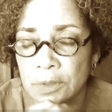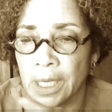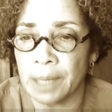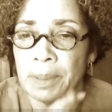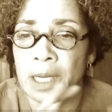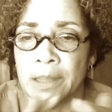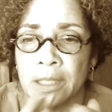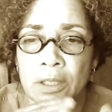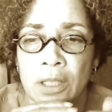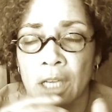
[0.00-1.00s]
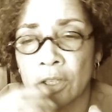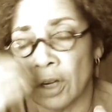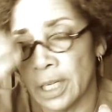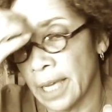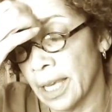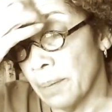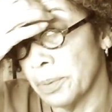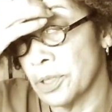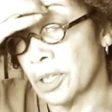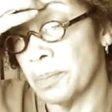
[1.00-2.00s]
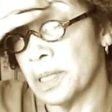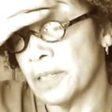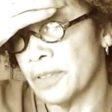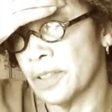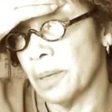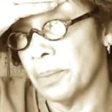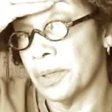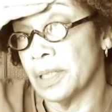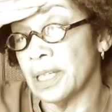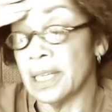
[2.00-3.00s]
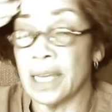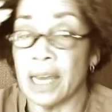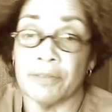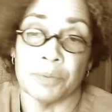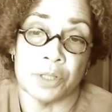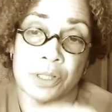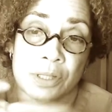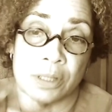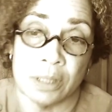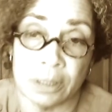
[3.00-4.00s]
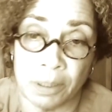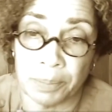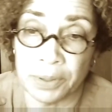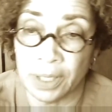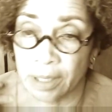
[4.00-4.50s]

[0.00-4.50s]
Okay, but I think a cardiac output is going to be a different number than EF, which is the number that I